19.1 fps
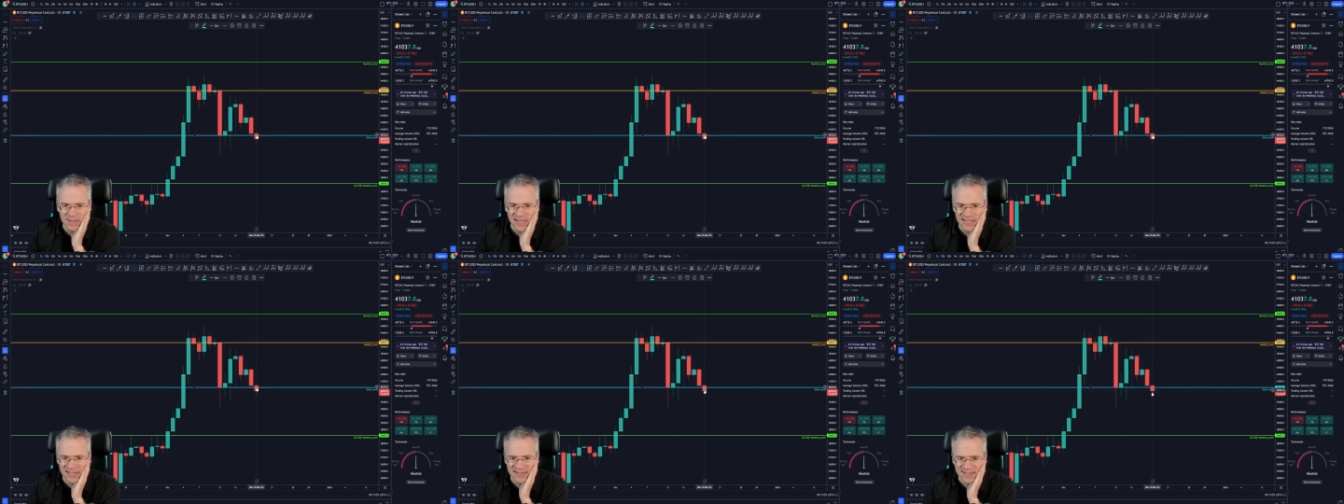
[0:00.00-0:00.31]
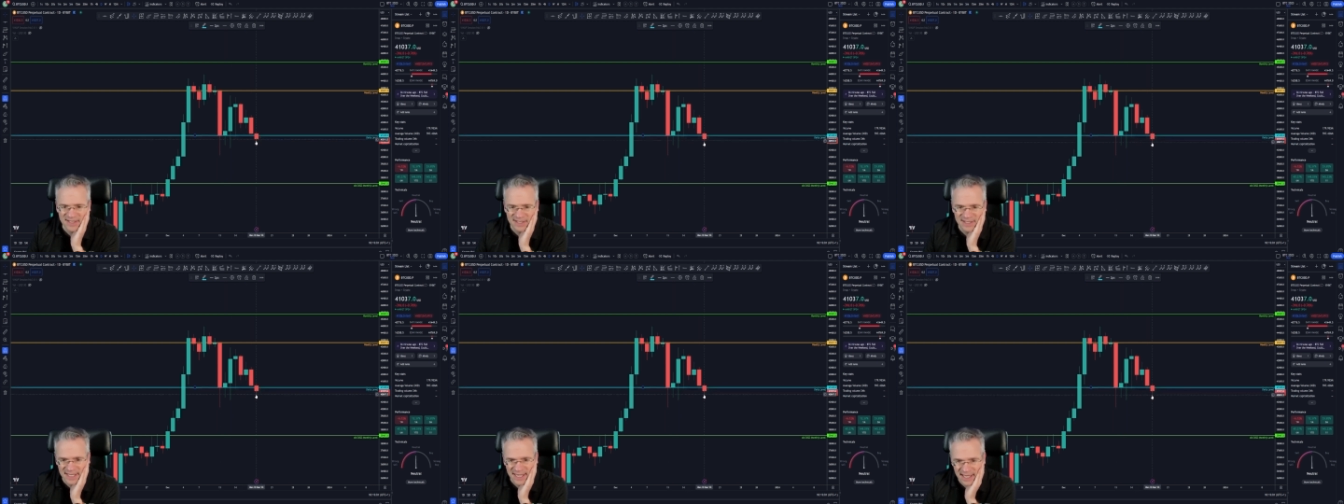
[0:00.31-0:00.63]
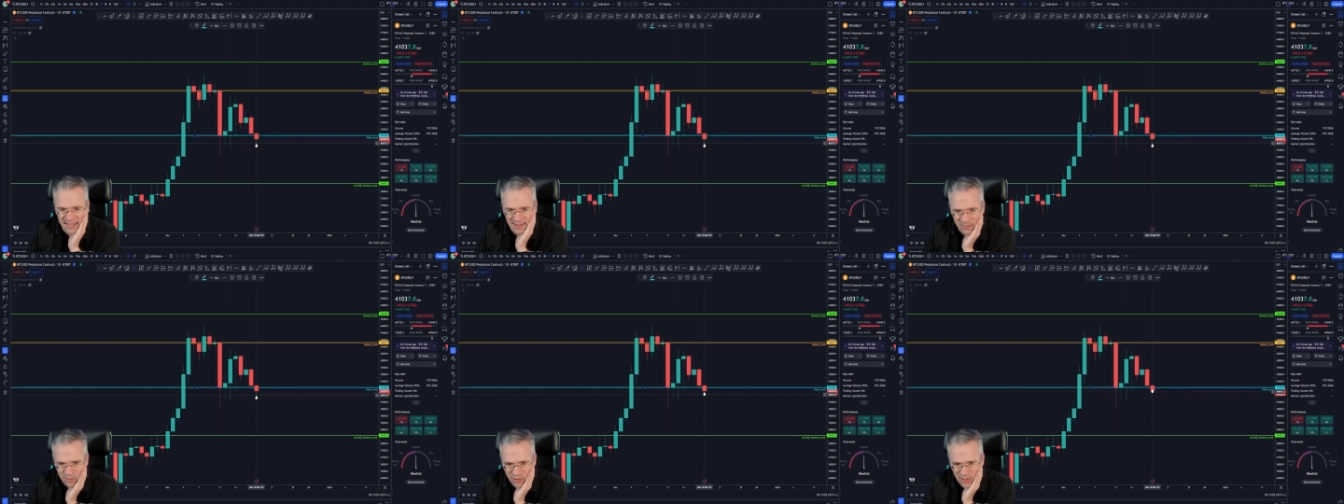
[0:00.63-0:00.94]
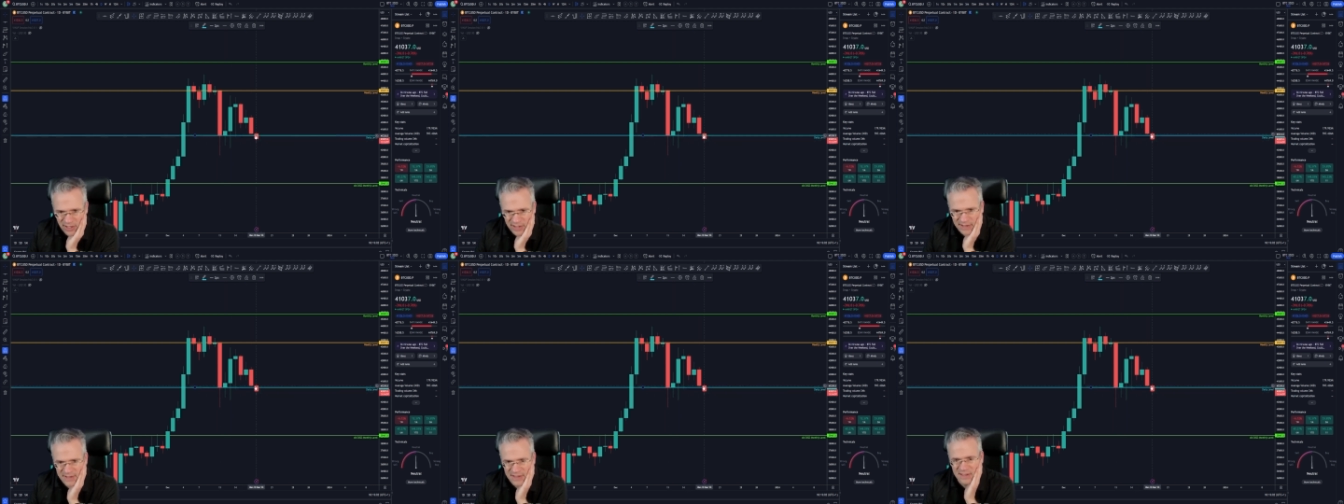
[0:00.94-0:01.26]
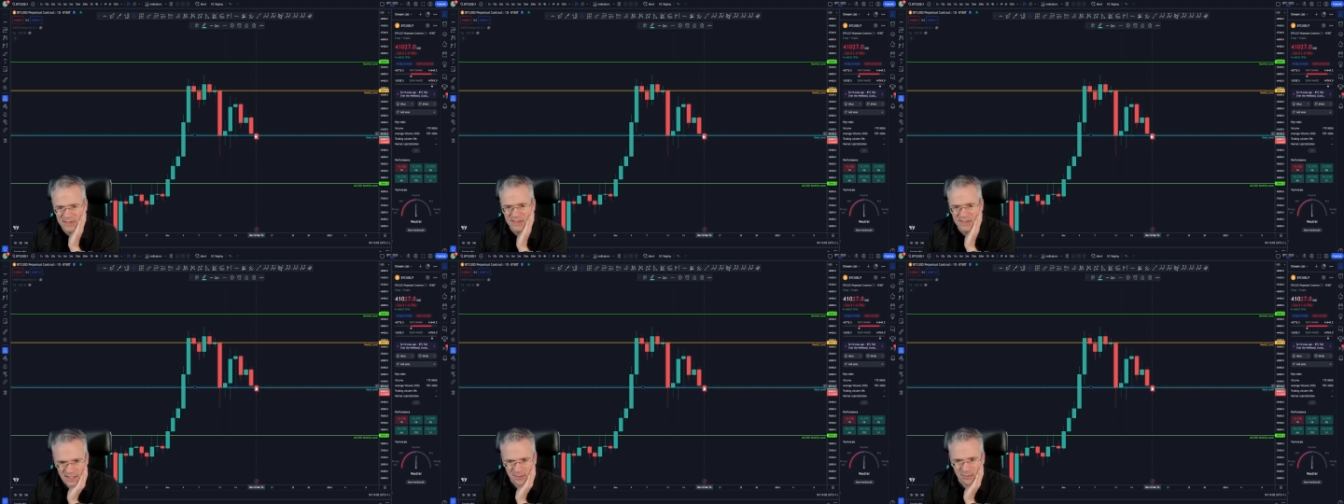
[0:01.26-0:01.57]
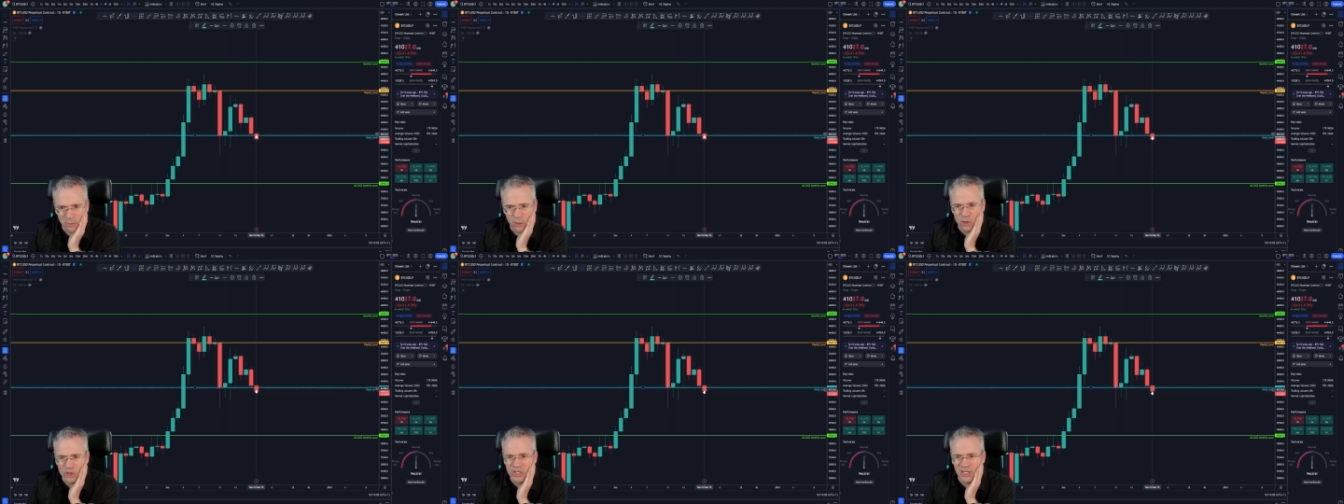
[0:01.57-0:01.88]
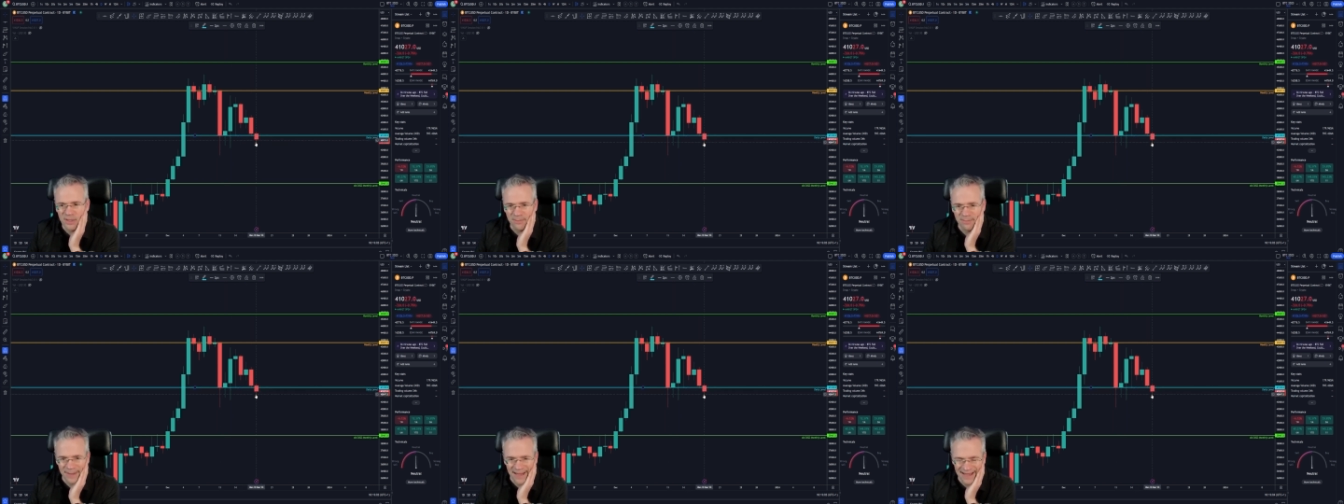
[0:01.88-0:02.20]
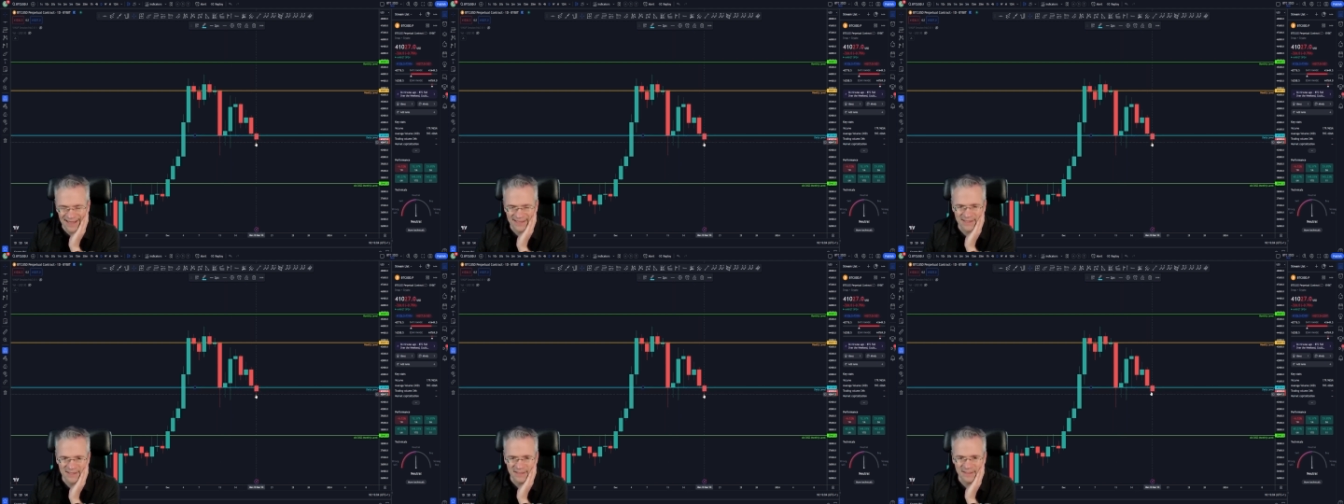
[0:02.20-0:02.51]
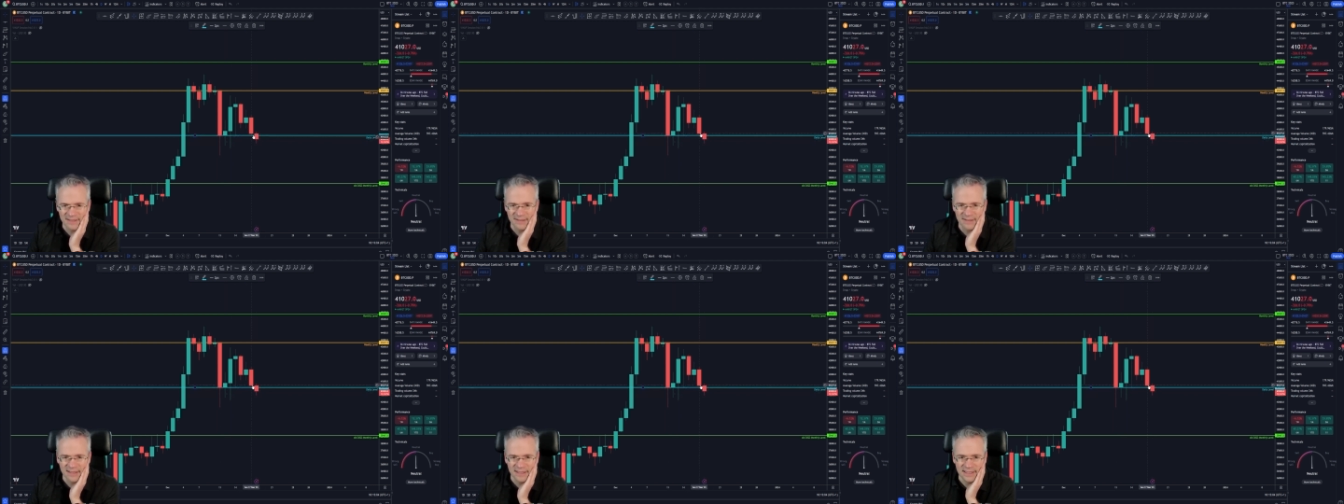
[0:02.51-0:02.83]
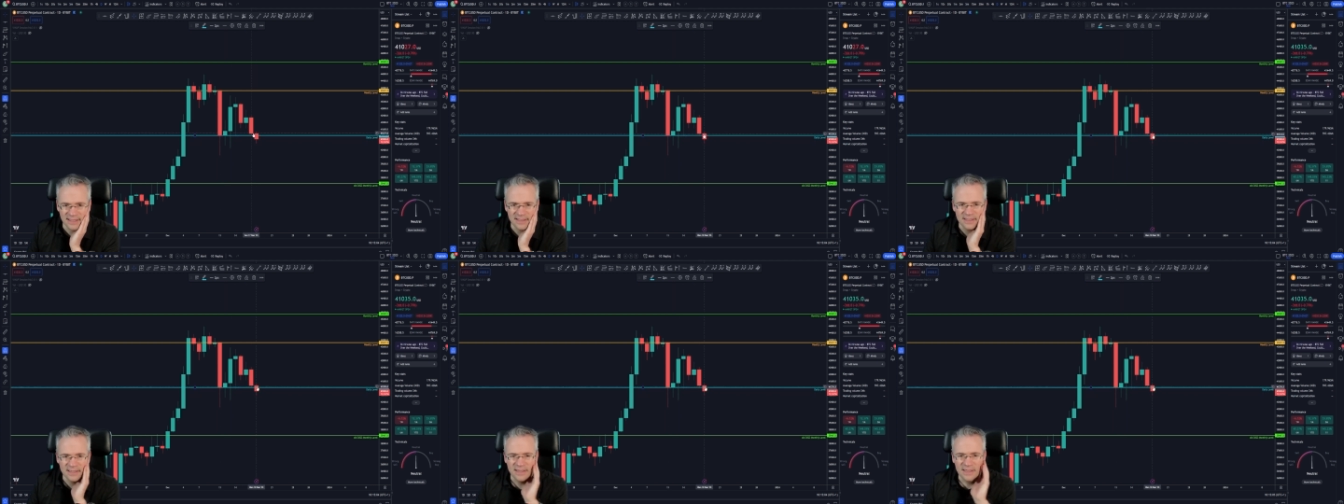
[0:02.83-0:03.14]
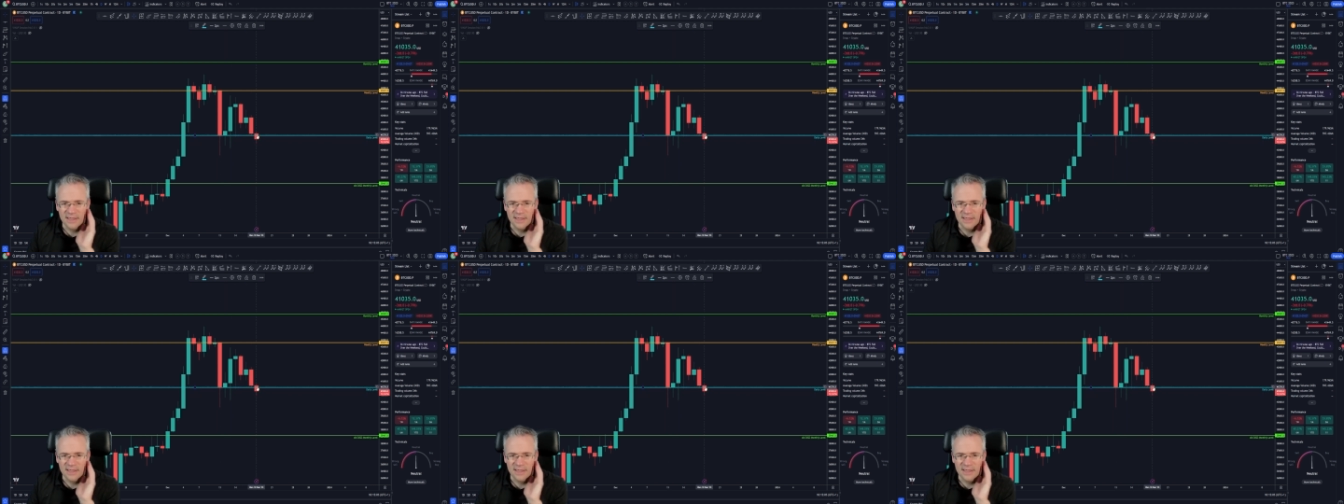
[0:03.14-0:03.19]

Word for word: And today prices pushing past it. Yeah.